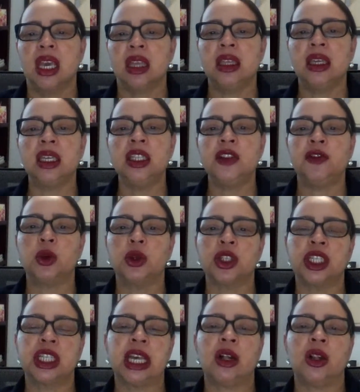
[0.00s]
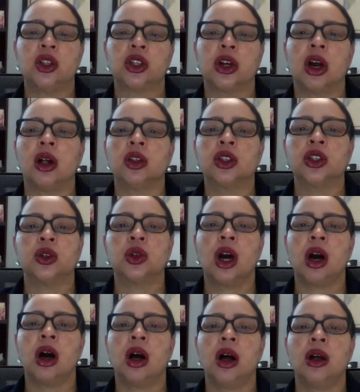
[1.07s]
These 4 scales are also
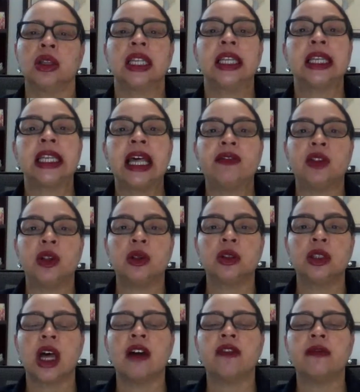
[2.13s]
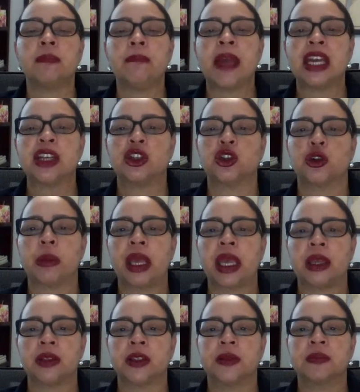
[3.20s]
called levels of
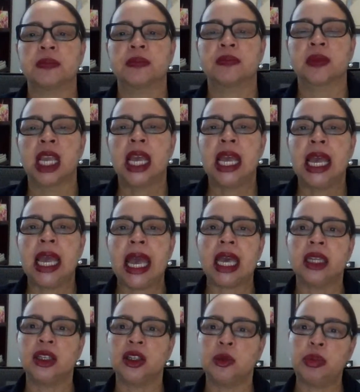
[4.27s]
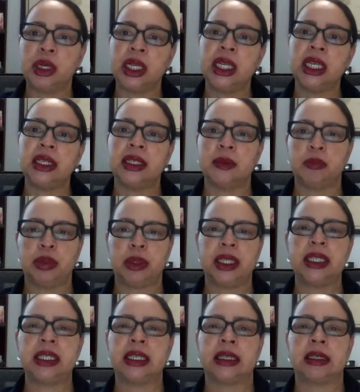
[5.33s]
measurement. And to put it
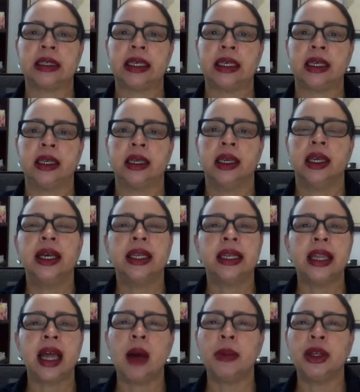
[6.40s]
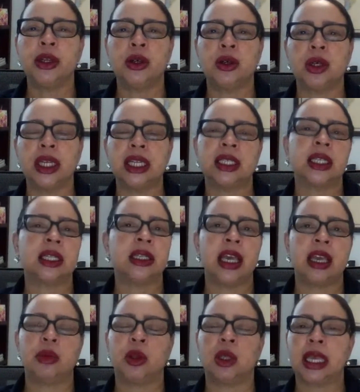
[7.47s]
simplistically, nominal is a
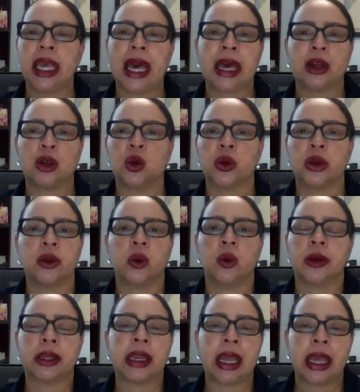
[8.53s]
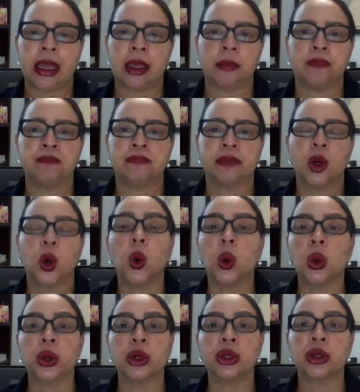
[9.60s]
label, a category, or a name.
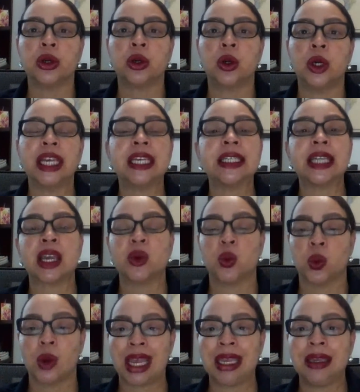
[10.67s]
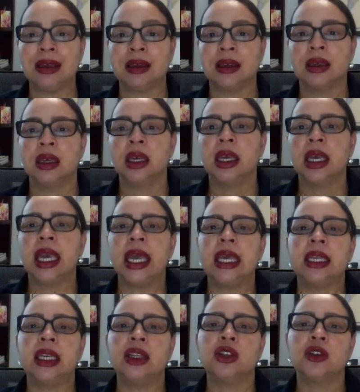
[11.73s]
Ordinal is a rank,
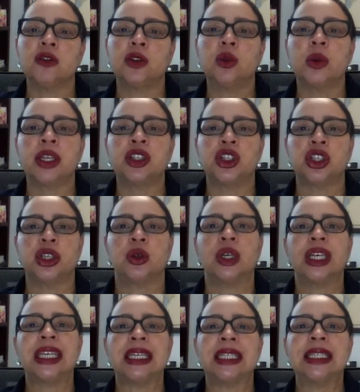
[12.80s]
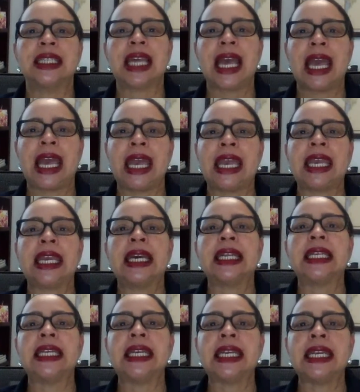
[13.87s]
and interval ratio is a
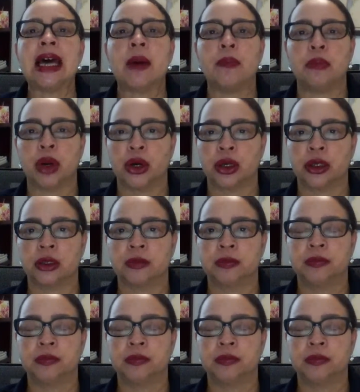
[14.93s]
number.